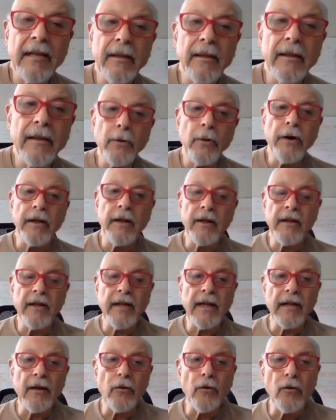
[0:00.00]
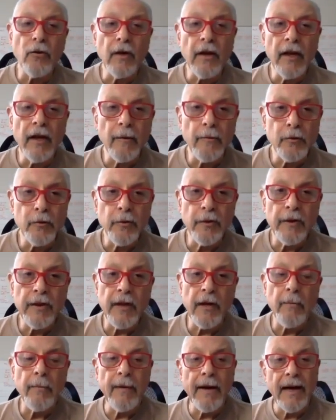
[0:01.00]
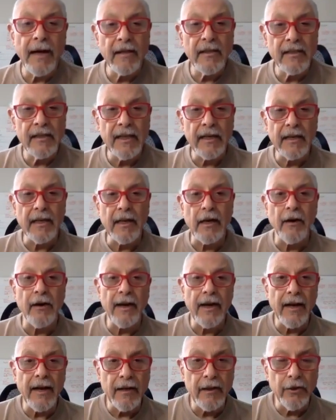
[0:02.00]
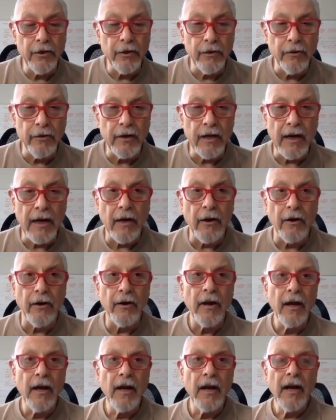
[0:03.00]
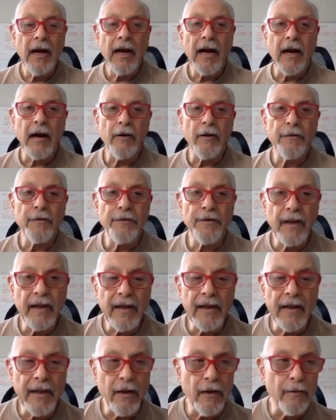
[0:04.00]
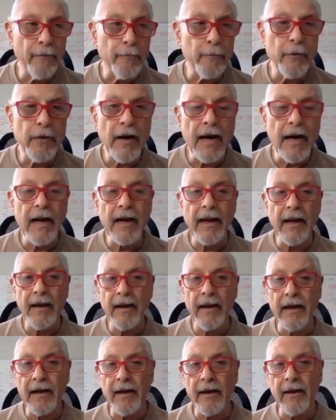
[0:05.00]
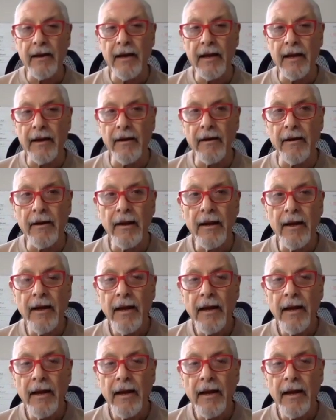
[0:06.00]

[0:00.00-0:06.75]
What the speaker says: the point. That all helps with our mindset, our attitude, our feeling of pride and